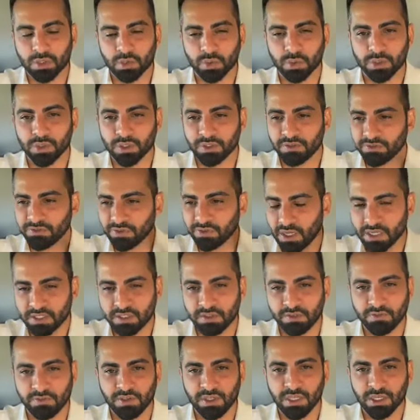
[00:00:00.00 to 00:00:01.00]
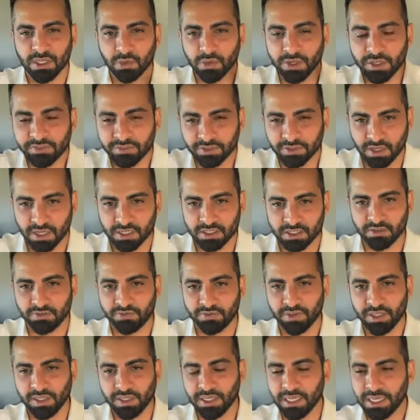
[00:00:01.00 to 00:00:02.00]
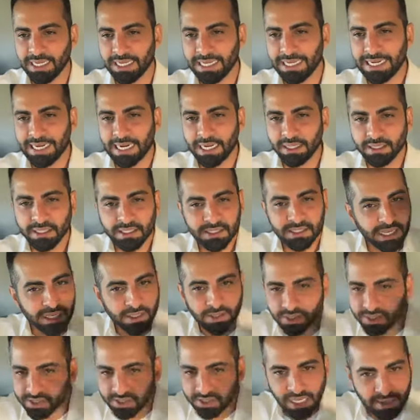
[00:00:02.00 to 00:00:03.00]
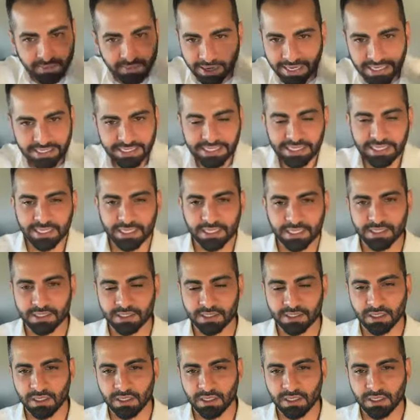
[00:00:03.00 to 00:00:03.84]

which was philosophy, Greek philosophy, and they take the same ideas.